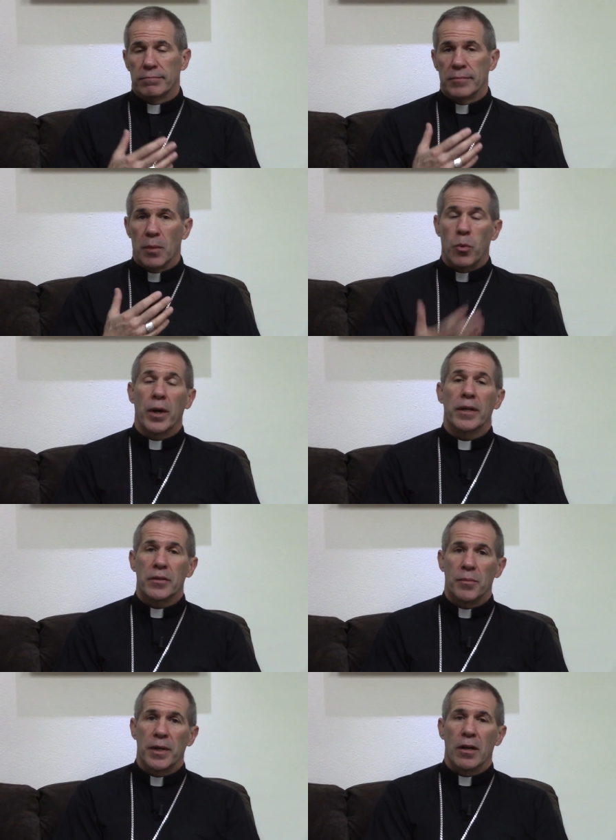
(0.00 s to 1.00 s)

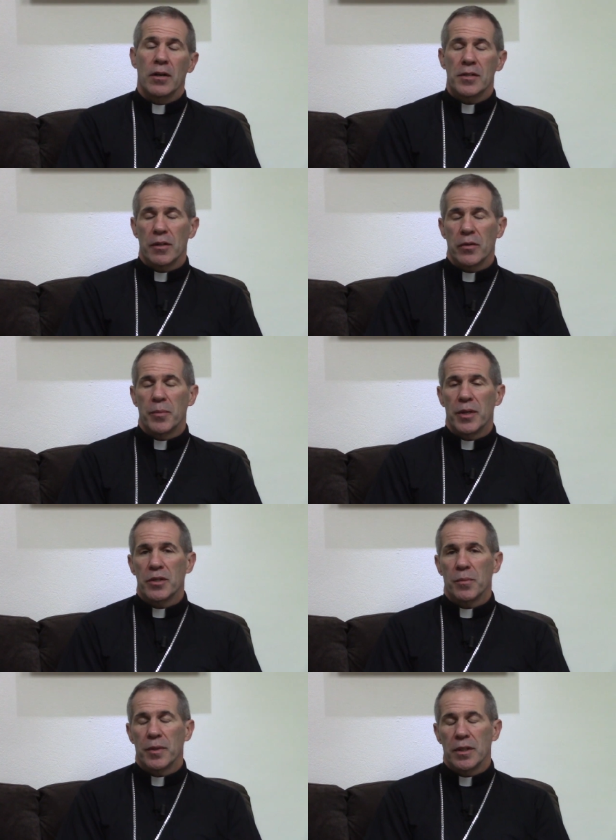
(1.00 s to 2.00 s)
appointed to be an auxiliary
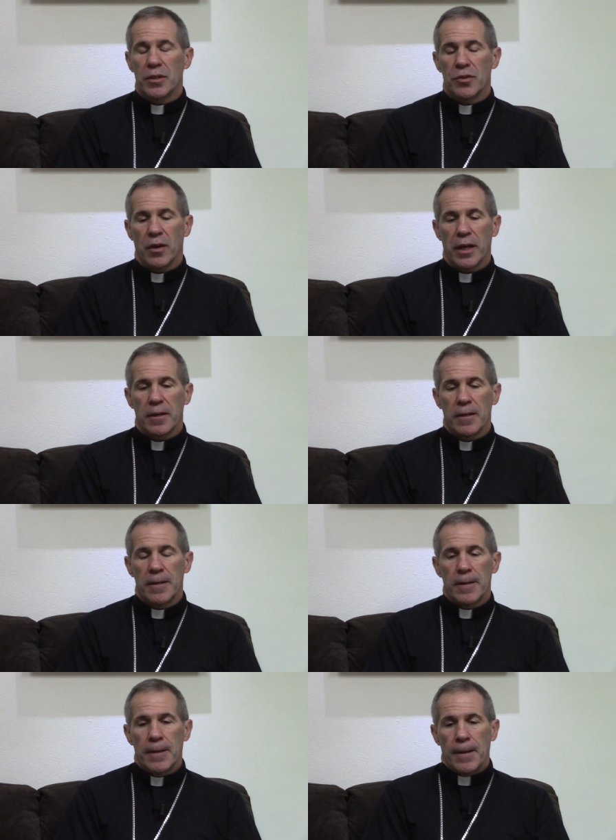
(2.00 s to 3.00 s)
bishop in Detroit.
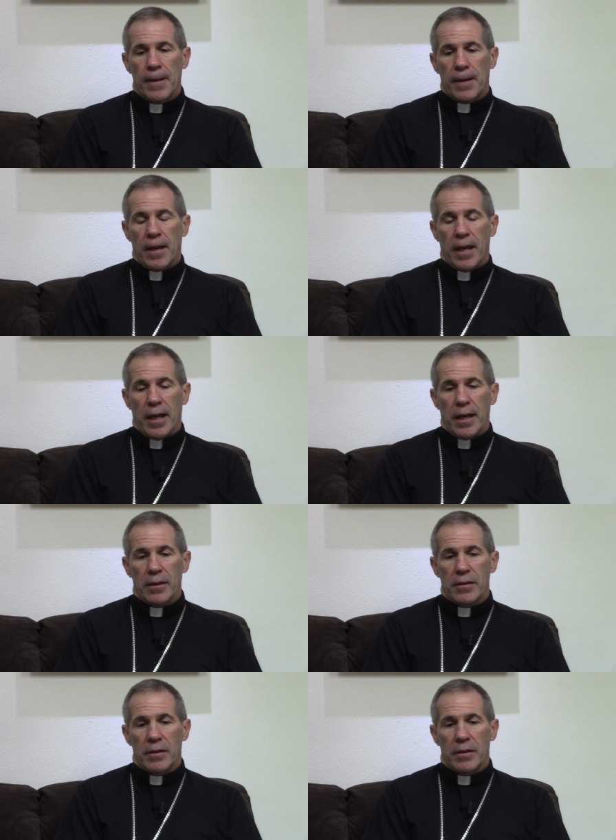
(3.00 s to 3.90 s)
And